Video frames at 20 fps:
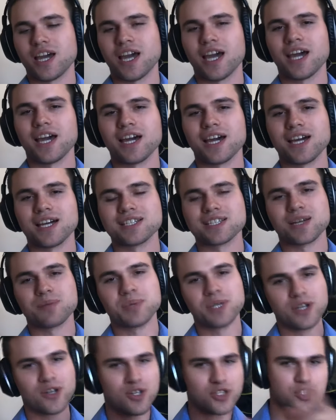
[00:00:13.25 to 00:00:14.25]
and I'm
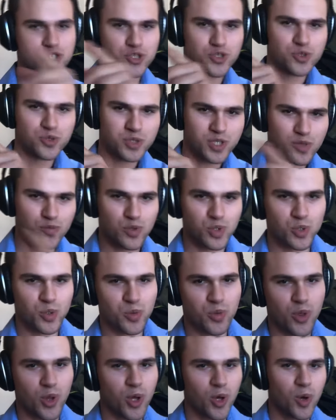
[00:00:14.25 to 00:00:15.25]
here to give you
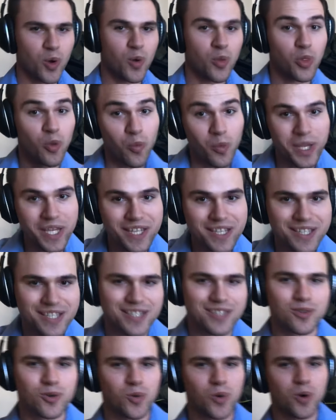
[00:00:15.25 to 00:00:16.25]
the week
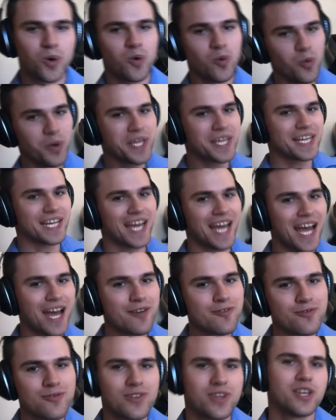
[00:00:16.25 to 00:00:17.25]
or week and a
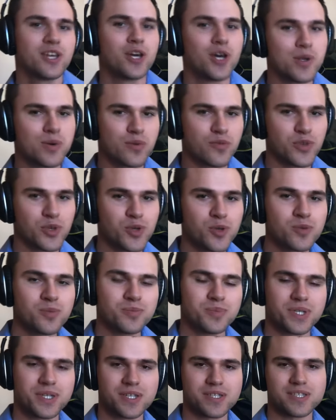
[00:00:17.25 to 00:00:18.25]
half in review
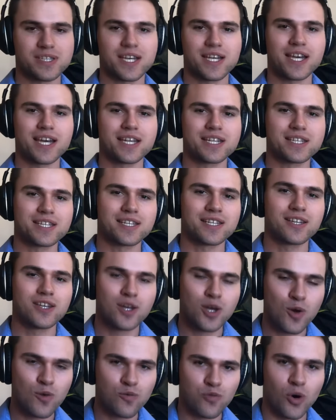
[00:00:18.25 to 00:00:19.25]
because I had a
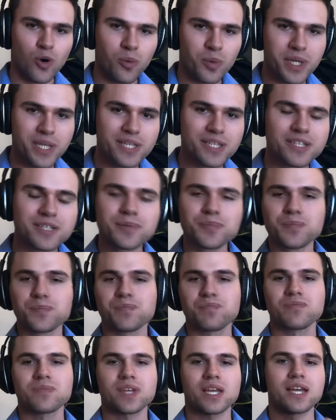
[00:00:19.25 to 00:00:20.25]
full week
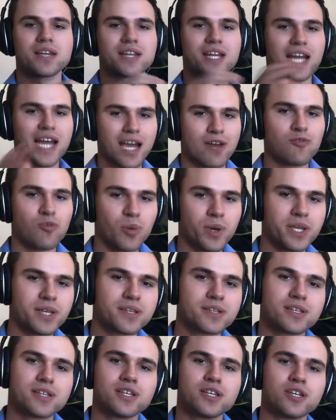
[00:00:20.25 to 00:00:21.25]
and then a half
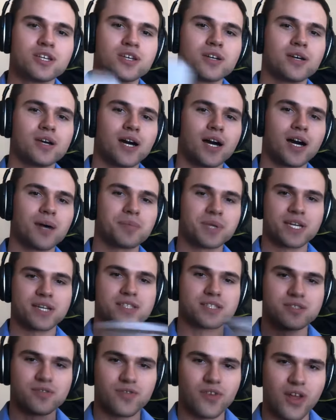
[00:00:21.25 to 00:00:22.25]
week
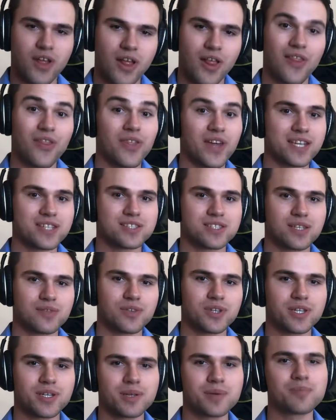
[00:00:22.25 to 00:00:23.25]
because of
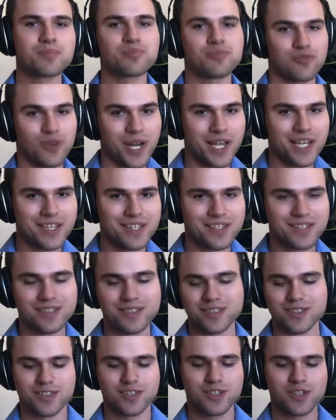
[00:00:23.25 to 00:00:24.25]
Thanksgiving break.
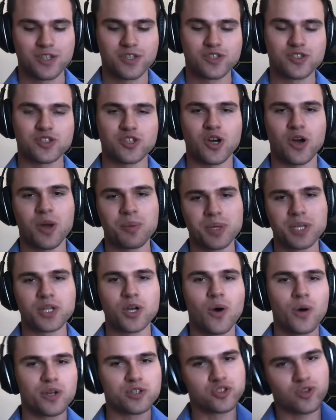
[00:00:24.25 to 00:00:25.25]
So I'm going to
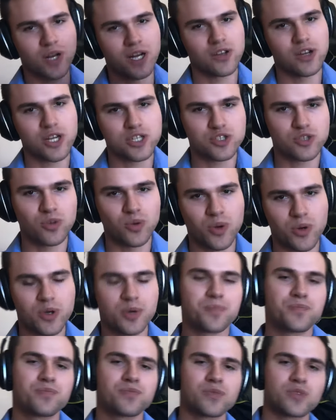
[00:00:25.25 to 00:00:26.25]
go in chronological
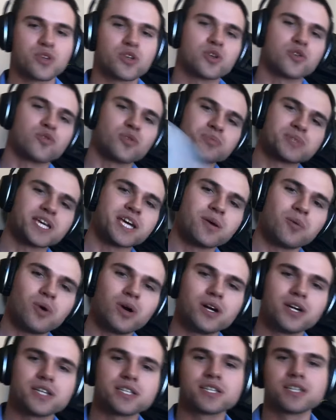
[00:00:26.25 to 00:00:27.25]
order, from day
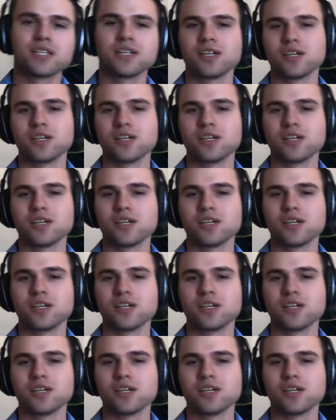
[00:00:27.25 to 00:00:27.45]
one